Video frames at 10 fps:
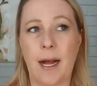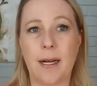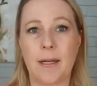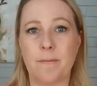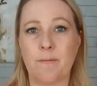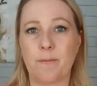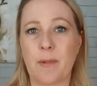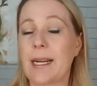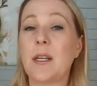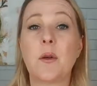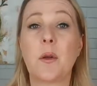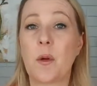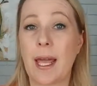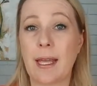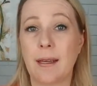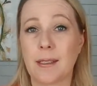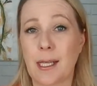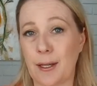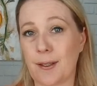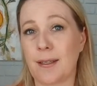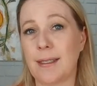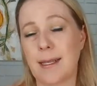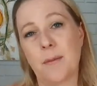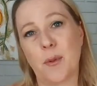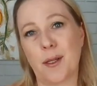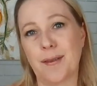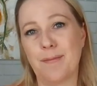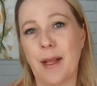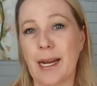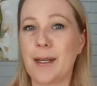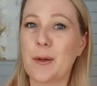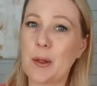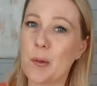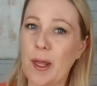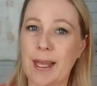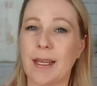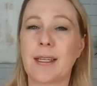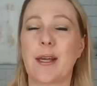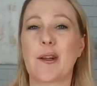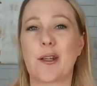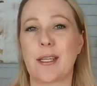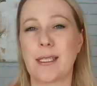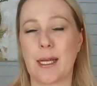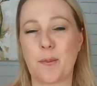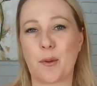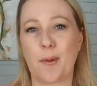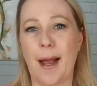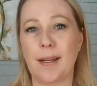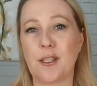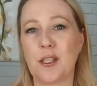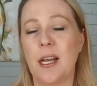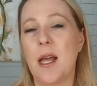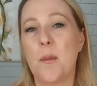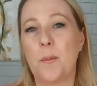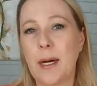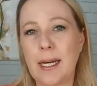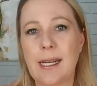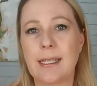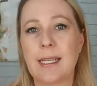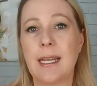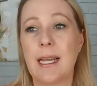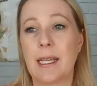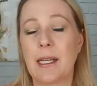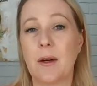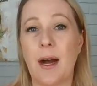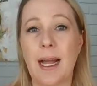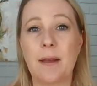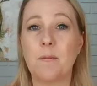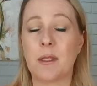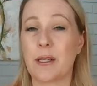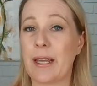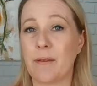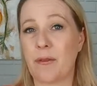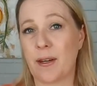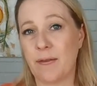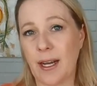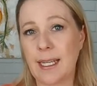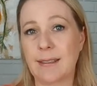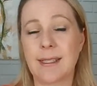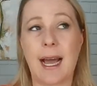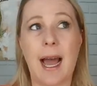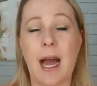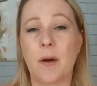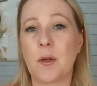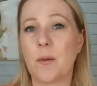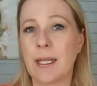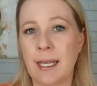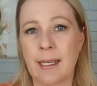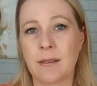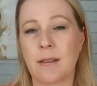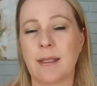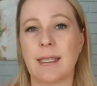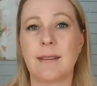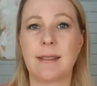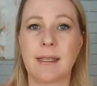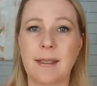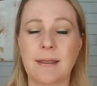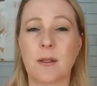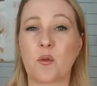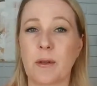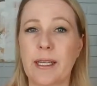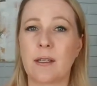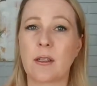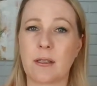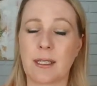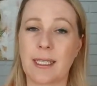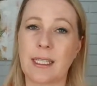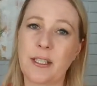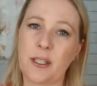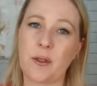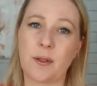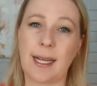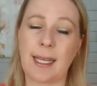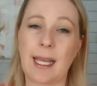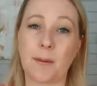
I know you can't cure a sunburn. I know you can't cure a diaper rash, but I am looking for advice. How do I handle this? This is a reoccurring issue that